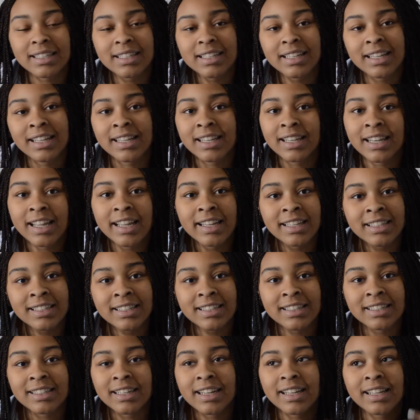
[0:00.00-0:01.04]
he likes
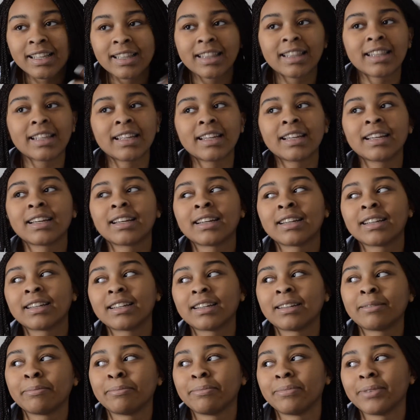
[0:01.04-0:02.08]
her, I think.
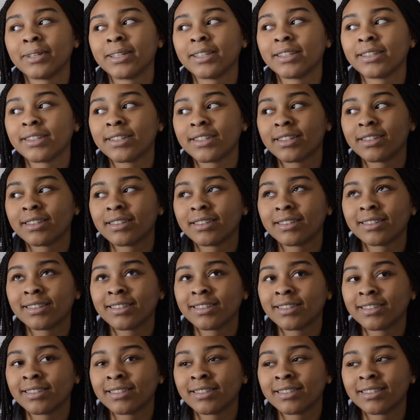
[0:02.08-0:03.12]
I'm pretty sure.
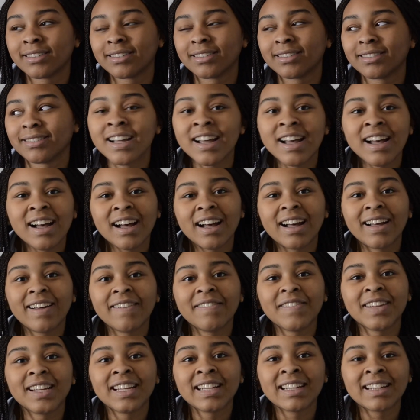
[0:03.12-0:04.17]
Duh. I
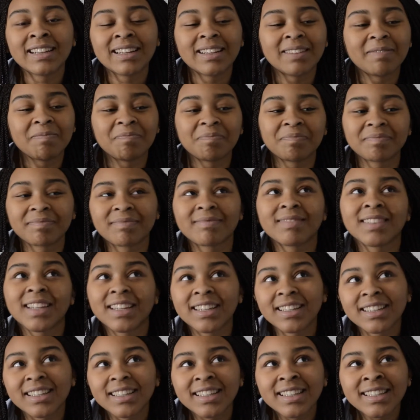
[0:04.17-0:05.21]
mean,
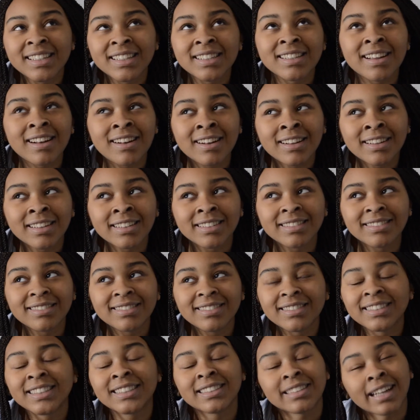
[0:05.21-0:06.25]
he's hot.
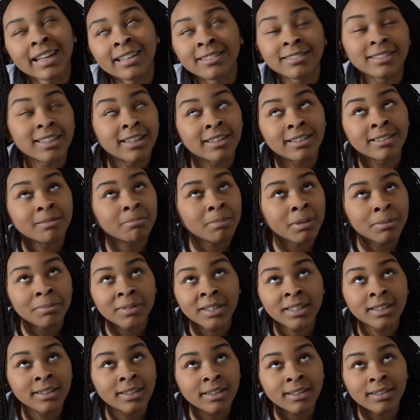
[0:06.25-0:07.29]
He sounds hot in my
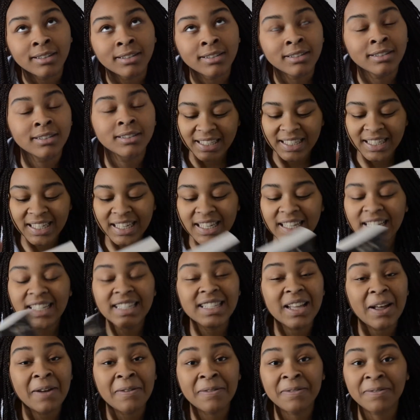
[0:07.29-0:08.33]
mind at least. She's
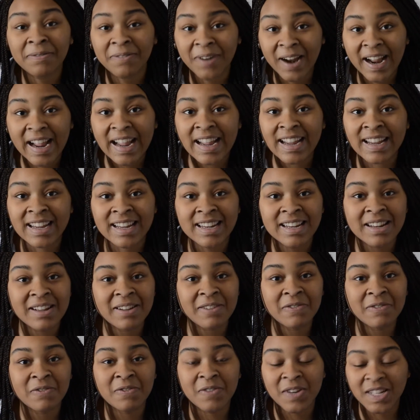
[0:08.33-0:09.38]
afraid
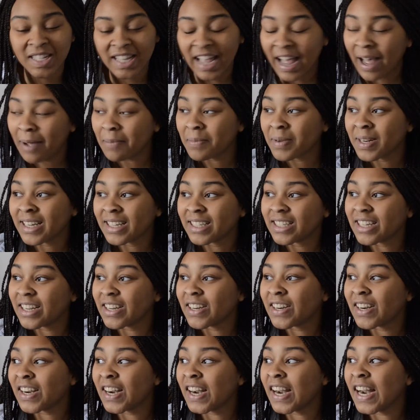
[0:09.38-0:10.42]
of what's happening to
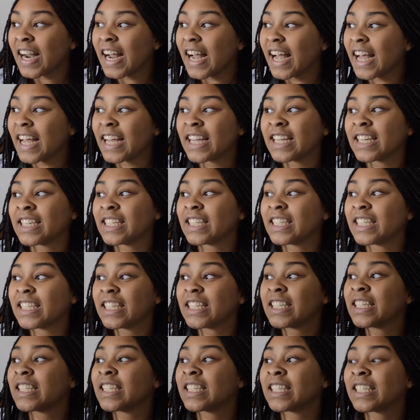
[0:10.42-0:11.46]
her, and she
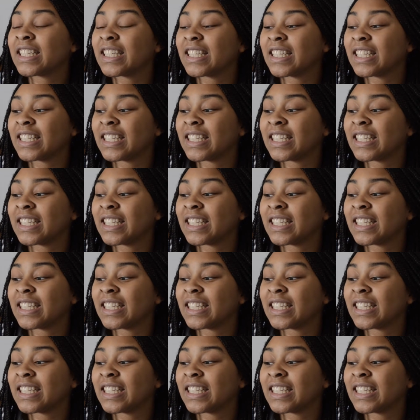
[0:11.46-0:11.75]
just